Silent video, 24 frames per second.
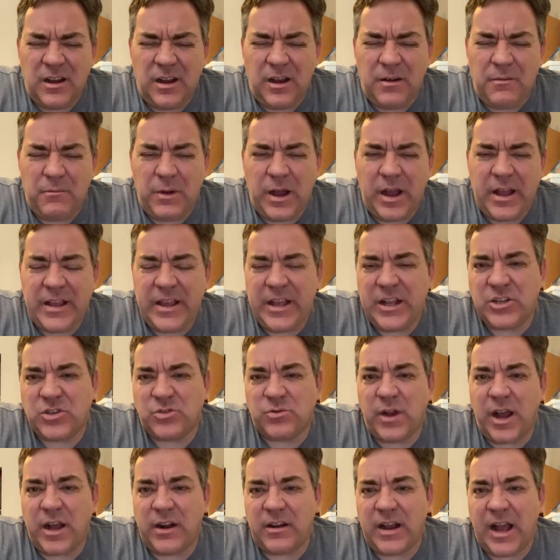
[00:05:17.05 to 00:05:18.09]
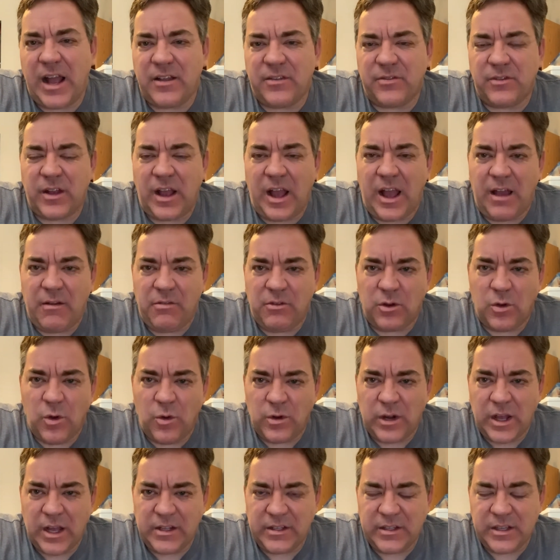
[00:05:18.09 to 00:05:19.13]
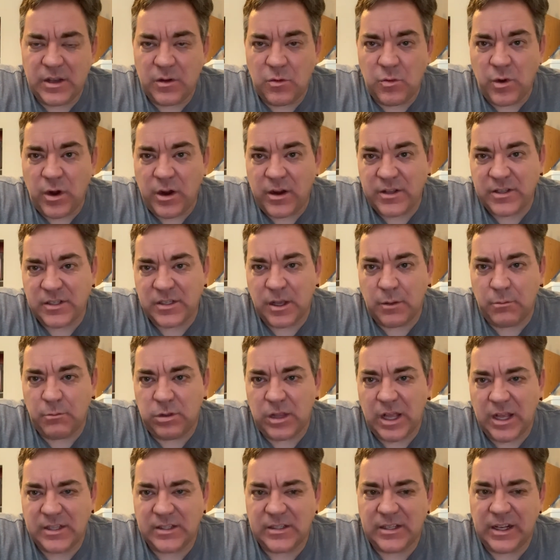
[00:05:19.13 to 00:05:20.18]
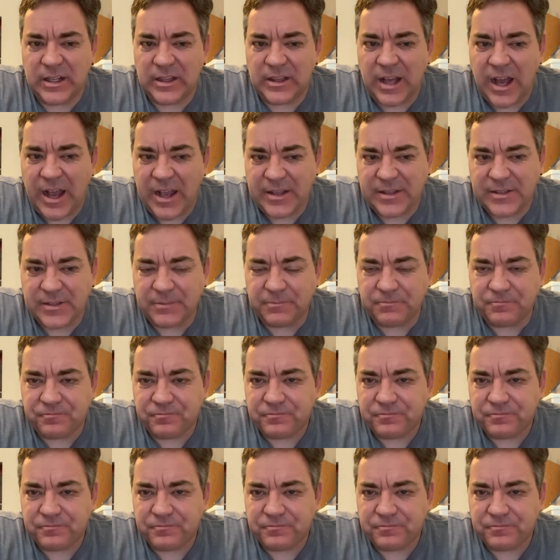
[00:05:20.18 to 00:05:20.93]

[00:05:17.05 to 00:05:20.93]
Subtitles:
By each writer have their own idea where his complexity lies.